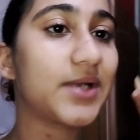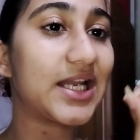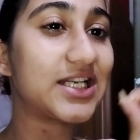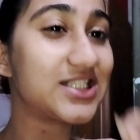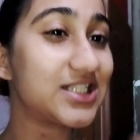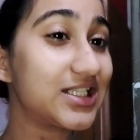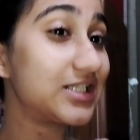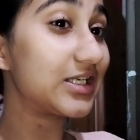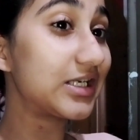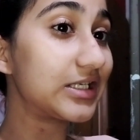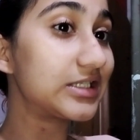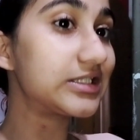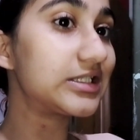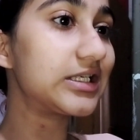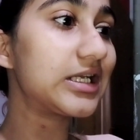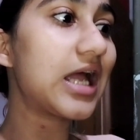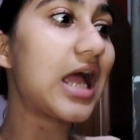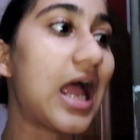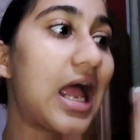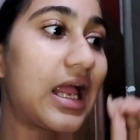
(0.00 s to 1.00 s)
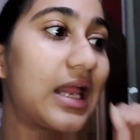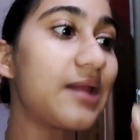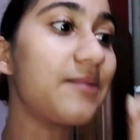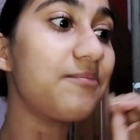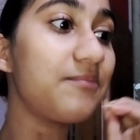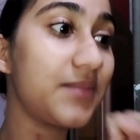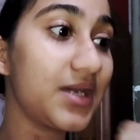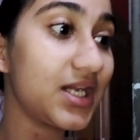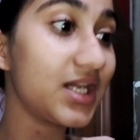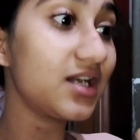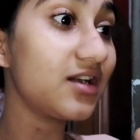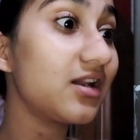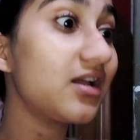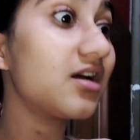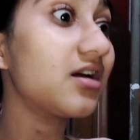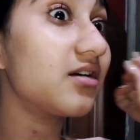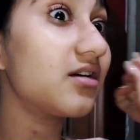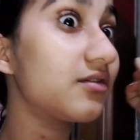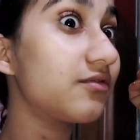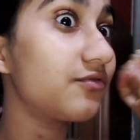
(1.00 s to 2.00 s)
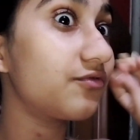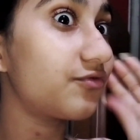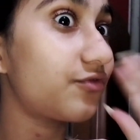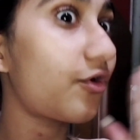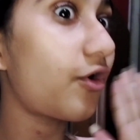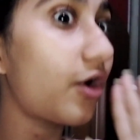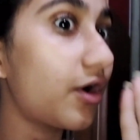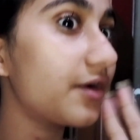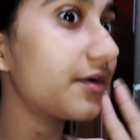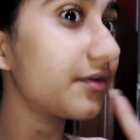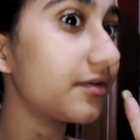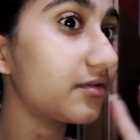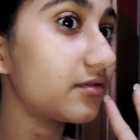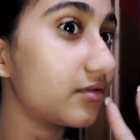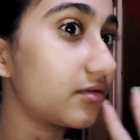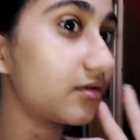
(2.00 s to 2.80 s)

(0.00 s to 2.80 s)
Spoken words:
getting ready, I mean for